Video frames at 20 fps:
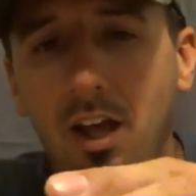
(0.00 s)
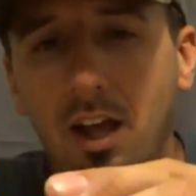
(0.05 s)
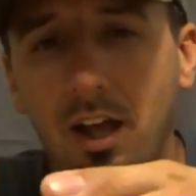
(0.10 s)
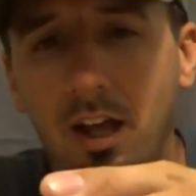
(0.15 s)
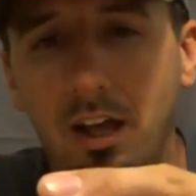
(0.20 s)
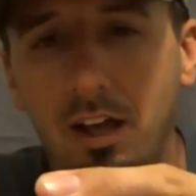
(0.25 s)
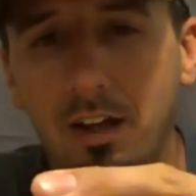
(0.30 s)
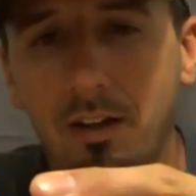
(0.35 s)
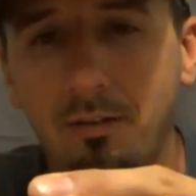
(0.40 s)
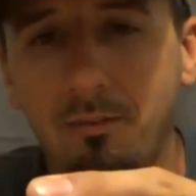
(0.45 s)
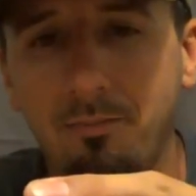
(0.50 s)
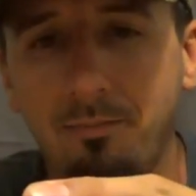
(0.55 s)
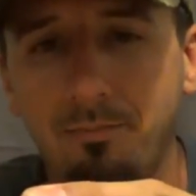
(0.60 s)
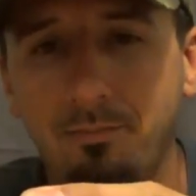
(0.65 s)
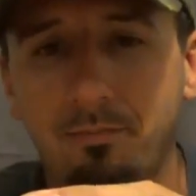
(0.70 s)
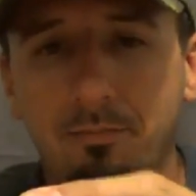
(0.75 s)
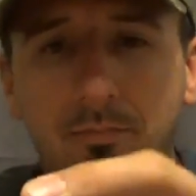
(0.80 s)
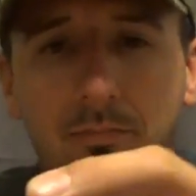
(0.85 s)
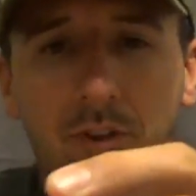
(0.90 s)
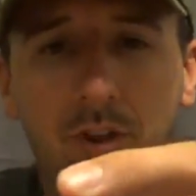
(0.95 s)

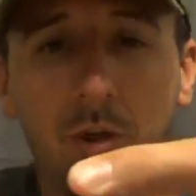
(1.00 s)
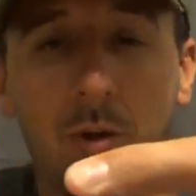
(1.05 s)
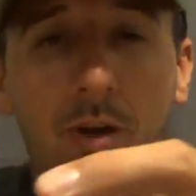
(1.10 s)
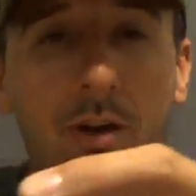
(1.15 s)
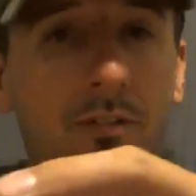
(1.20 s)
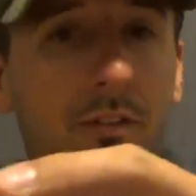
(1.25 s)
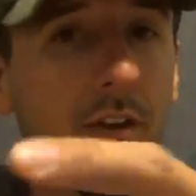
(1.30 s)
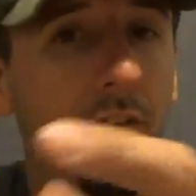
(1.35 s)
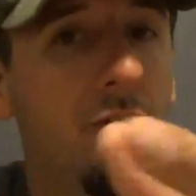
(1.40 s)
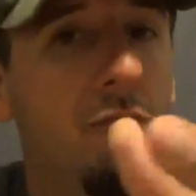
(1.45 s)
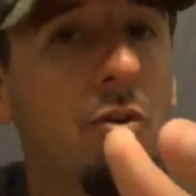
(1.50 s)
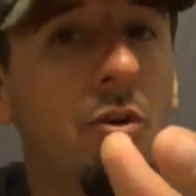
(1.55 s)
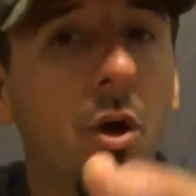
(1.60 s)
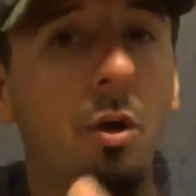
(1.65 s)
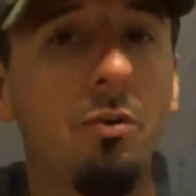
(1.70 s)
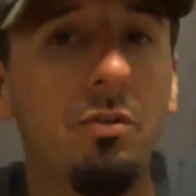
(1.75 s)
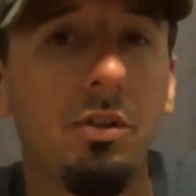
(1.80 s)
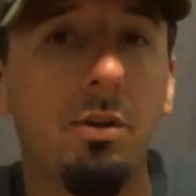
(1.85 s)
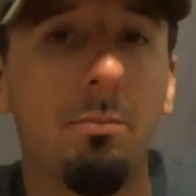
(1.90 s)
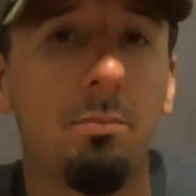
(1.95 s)
You know, if you
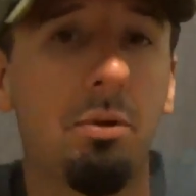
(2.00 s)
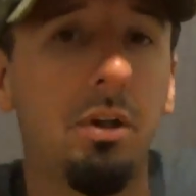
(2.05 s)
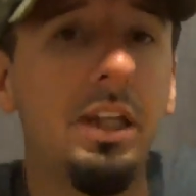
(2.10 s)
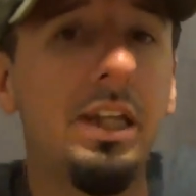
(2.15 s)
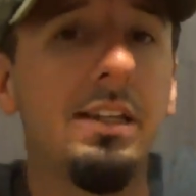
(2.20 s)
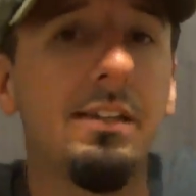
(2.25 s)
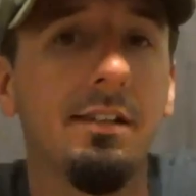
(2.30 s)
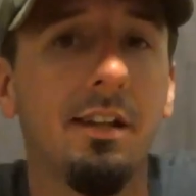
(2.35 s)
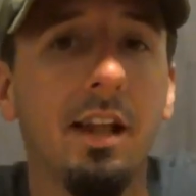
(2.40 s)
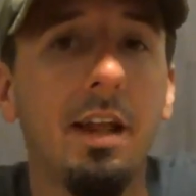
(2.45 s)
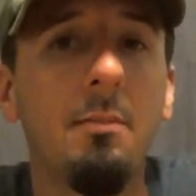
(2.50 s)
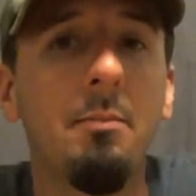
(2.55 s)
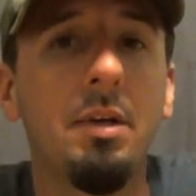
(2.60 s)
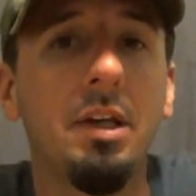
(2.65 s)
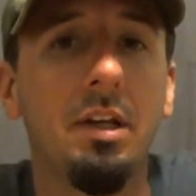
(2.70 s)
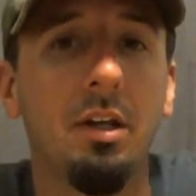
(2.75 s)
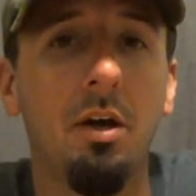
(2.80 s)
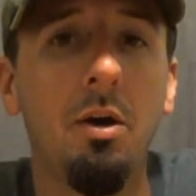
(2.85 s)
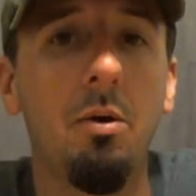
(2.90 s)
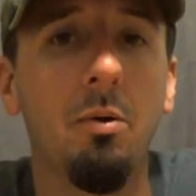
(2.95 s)
know some, please let
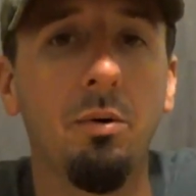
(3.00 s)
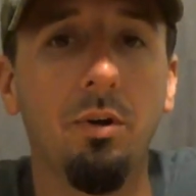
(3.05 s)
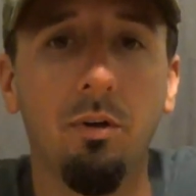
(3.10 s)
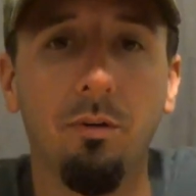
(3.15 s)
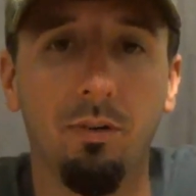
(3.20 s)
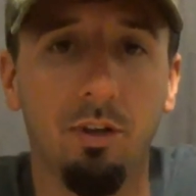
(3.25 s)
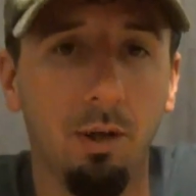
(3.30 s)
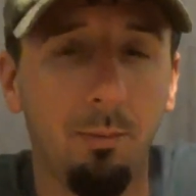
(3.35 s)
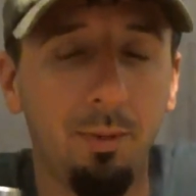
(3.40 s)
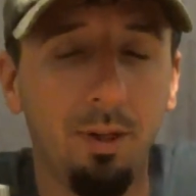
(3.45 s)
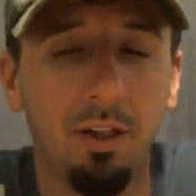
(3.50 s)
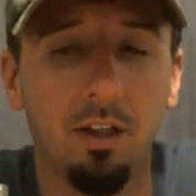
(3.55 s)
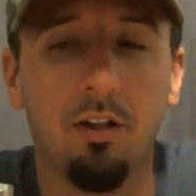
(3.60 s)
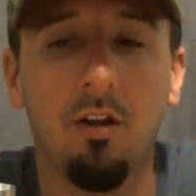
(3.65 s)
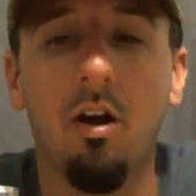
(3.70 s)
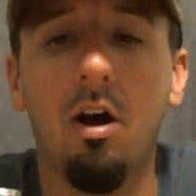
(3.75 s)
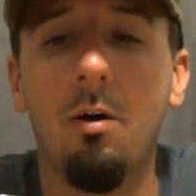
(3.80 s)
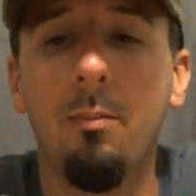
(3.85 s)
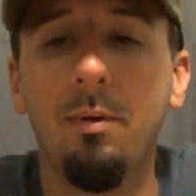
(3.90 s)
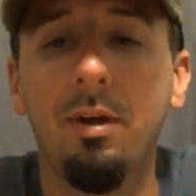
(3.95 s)
me know. You know, tell me in the
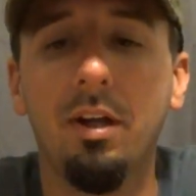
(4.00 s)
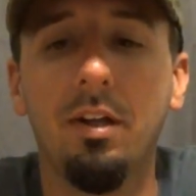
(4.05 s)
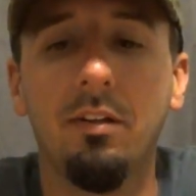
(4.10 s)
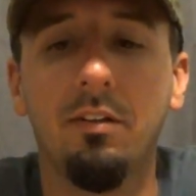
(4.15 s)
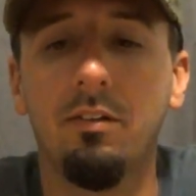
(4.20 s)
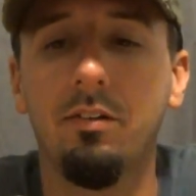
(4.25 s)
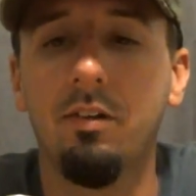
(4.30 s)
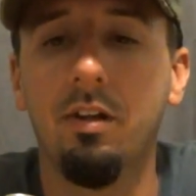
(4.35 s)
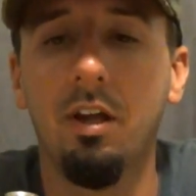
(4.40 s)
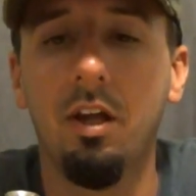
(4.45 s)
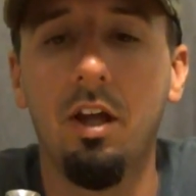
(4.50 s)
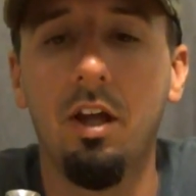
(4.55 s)
comments.